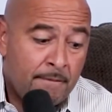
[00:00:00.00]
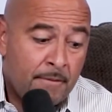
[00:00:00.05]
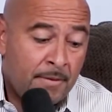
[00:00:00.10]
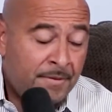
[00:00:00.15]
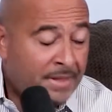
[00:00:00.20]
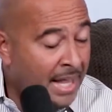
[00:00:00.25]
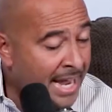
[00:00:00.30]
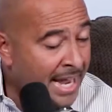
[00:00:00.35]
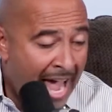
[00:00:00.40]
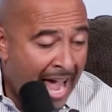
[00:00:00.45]

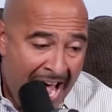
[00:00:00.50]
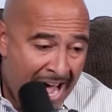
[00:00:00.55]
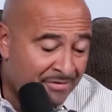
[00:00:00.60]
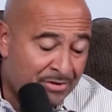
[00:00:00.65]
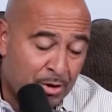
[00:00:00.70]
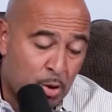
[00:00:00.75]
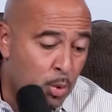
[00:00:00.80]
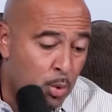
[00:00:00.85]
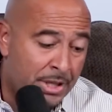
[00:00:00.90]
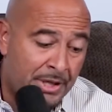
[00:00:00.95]
They have
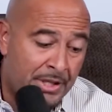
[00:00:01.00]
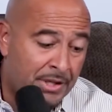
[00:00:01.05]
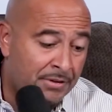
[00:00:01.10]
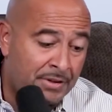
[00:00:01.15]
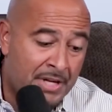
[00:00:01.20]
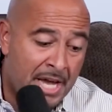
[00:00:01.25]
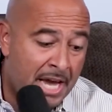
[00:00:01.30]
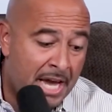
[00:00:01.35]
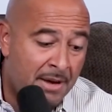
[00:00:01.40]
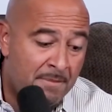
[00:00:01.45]
to win this
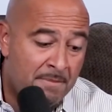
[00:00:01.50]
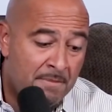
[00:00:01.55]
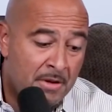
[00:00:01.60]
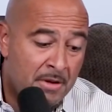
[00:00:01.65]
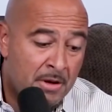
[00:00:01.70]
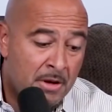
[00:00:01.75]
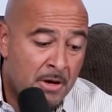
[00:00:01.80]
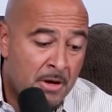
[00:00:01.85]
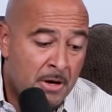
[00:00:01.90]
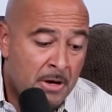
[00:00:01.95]
game.
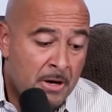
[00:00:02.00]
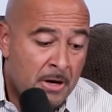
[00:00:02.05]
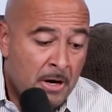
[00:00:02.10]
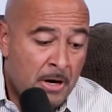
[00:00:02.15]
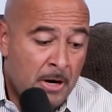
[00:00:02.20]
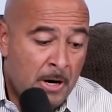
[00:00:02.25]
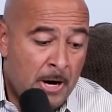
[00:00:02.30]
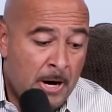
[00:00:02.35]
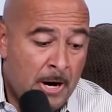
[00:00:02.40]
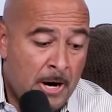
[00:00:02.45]

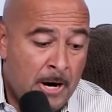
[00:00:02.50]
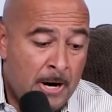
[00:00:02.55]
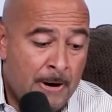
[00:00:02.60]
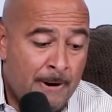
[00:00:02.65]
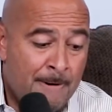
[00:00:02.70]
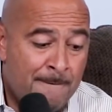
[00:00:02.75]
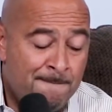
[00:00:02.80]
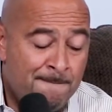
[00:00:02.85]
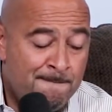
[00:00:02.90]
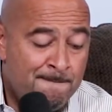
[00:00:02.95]

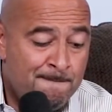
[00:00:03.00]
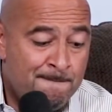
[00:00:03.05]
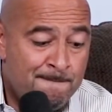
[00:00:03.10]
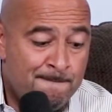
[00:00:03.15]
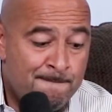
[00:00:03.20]
Um,